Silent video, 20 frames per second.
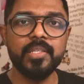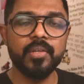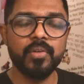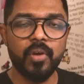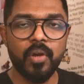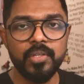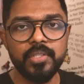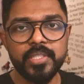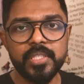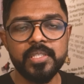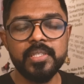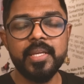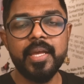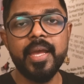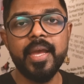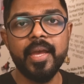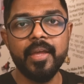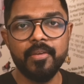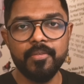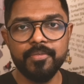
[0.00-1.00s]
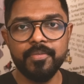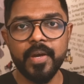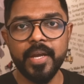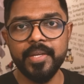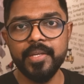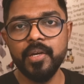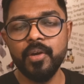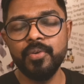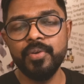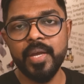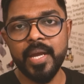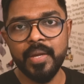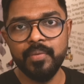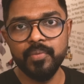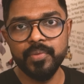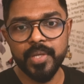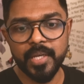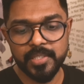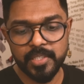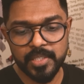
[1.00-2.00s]
the content and find out
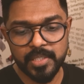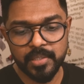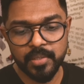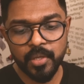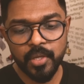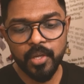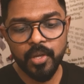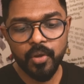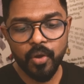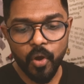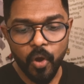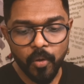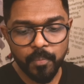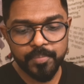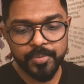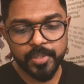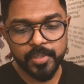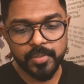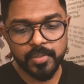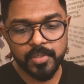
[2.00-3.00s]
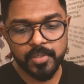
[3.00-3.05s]
advertising options.